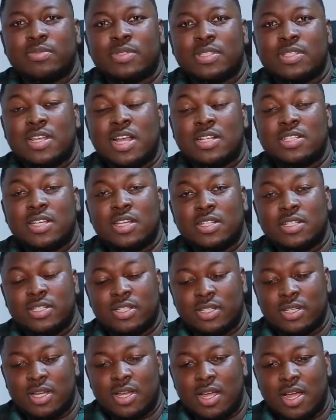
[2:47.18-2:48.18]

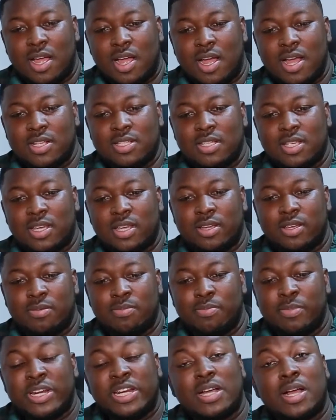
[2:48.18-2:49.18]
started as a
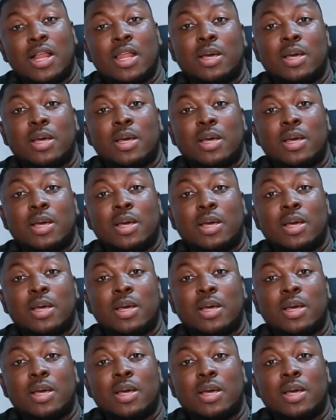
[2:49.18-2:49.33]
medical